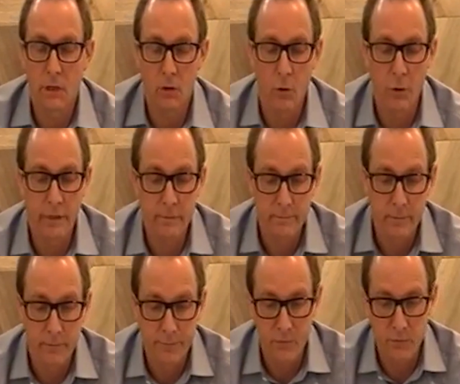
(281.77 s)
going.
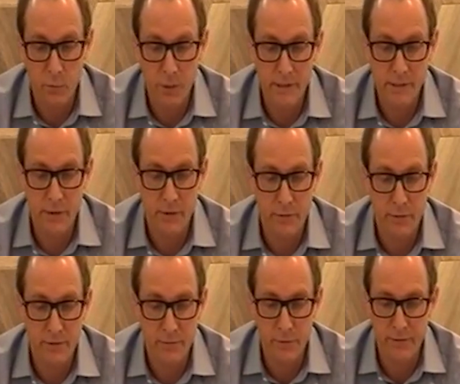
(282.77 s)
There's ways to do
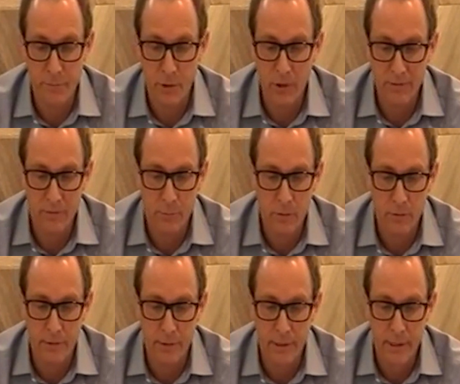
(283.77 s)
this
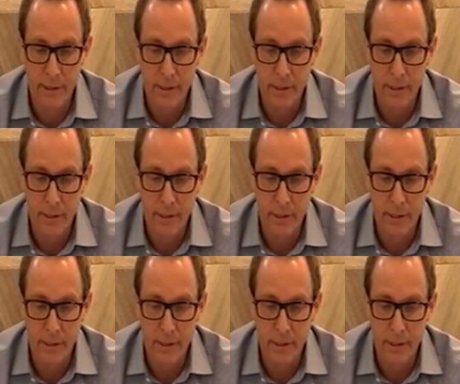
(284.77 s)
responsible, and